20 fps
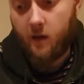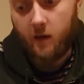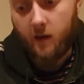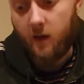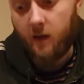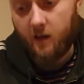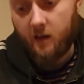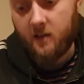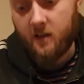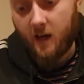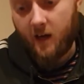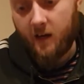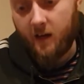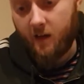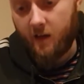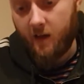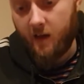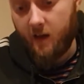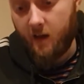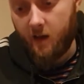Exactly,
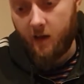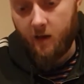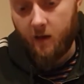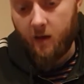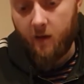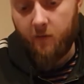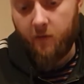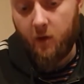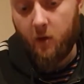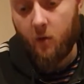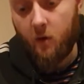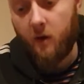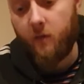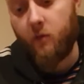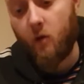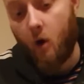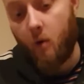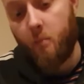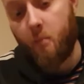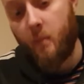yeah. If
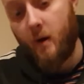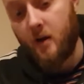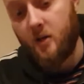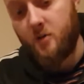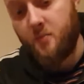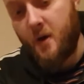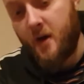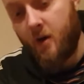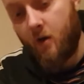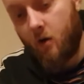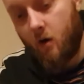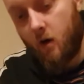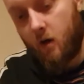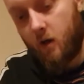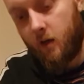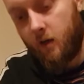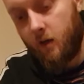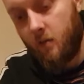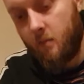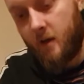you open Batteryman Hawk,
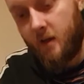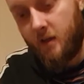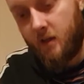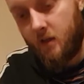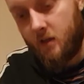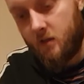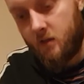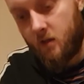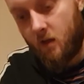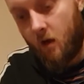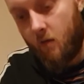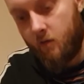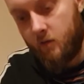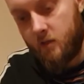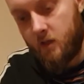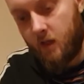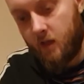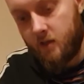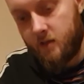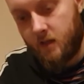like you make this
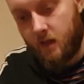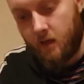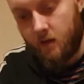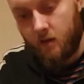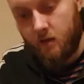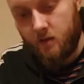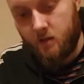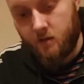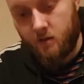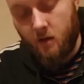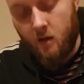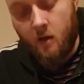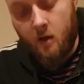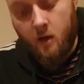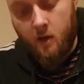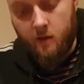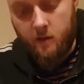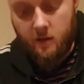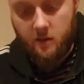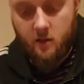obviously instead of this.
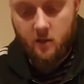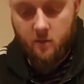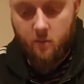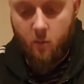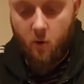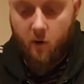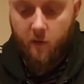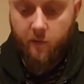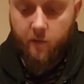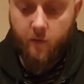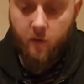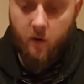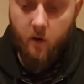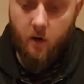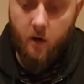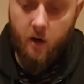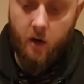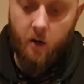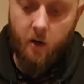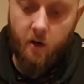This is more
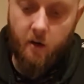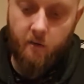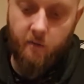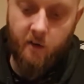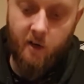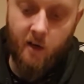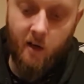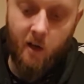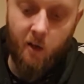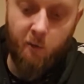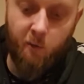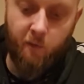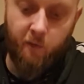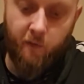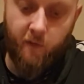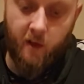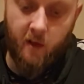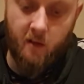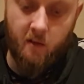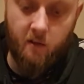for a kind of an aloof
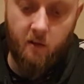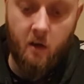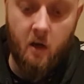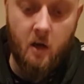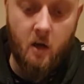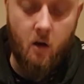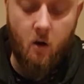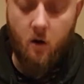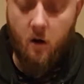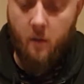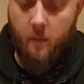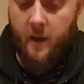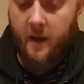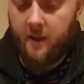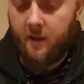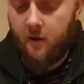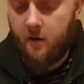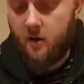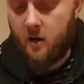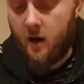field, or
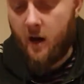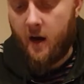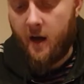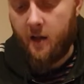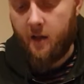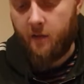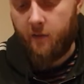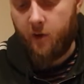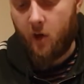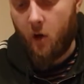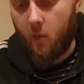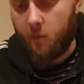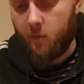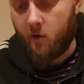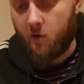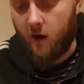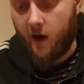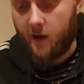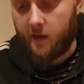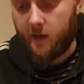depending on your hand, if you open
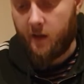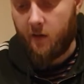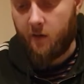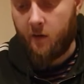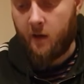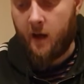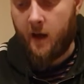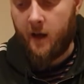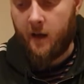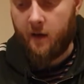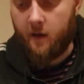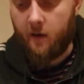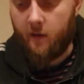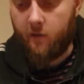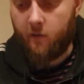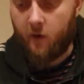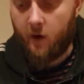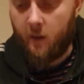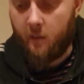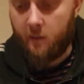Crackdown and if
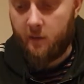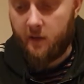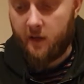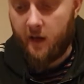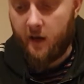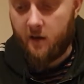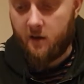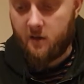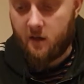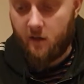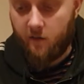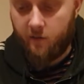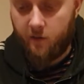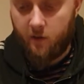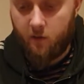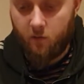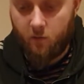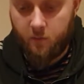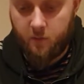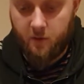you're able to get yourself
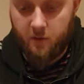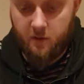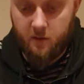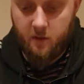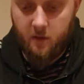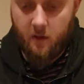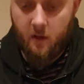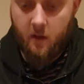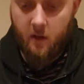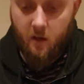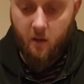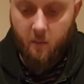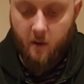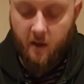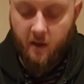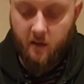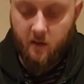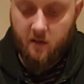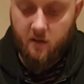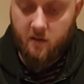interruptions, you
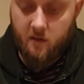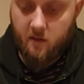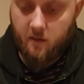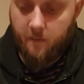make this.